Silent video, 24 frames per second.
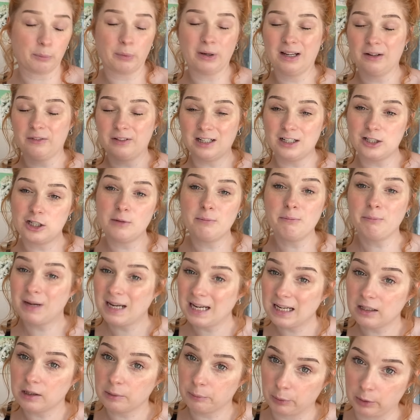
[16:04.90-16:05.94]
but I have to actually
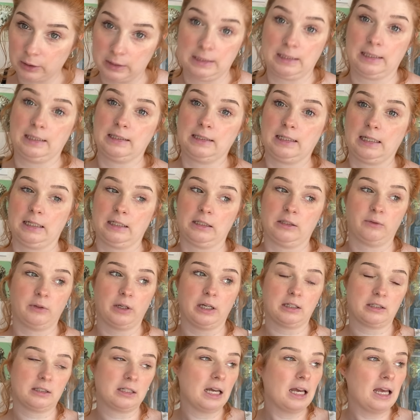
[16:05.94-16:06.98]
make the pricing stickers
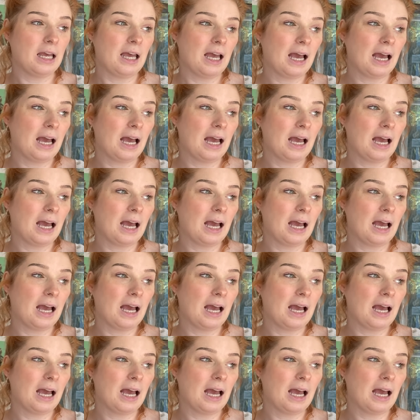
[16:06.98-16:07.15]
first.